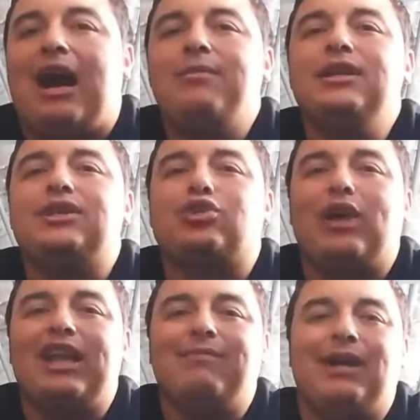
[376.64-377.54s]
I'm gonna
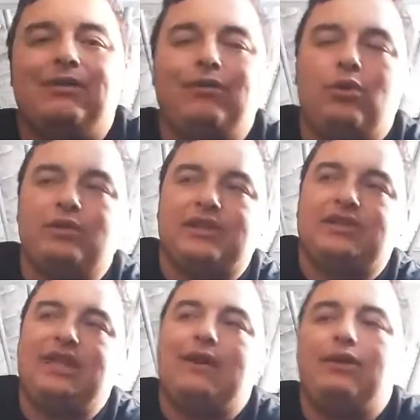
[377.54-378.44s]
try him out, of course, and
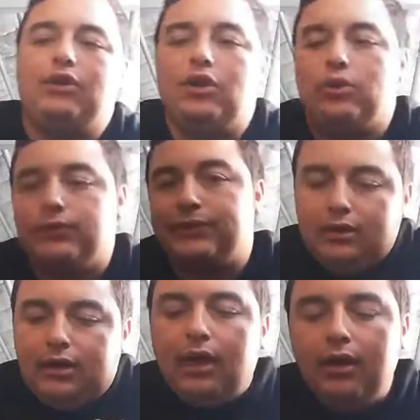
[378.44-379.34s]
see how it
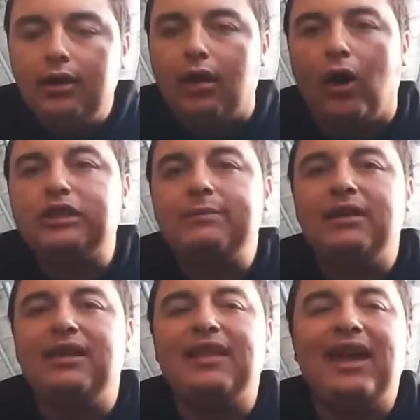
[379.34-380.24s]
goes.
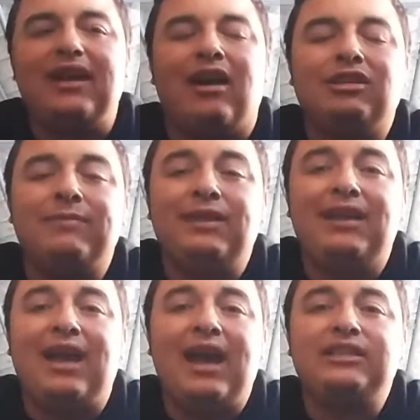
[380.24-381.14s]
Ultimately,
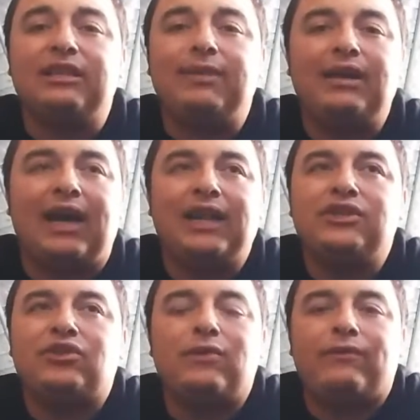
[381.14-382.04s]
guys, I mean, I
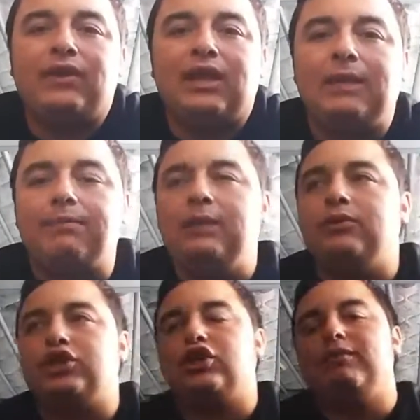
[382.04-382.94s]
just don't feel like
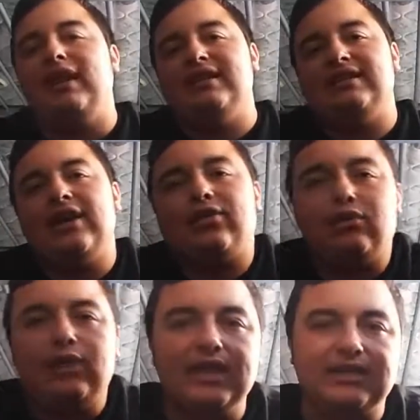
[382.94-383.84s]
people should make death
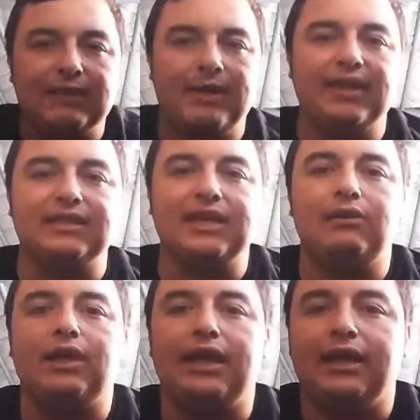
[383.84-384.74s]
threats and make it
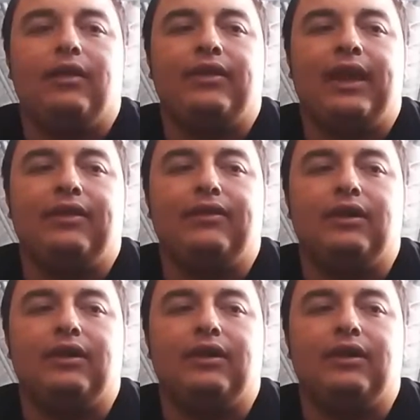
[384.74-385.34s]
sound like that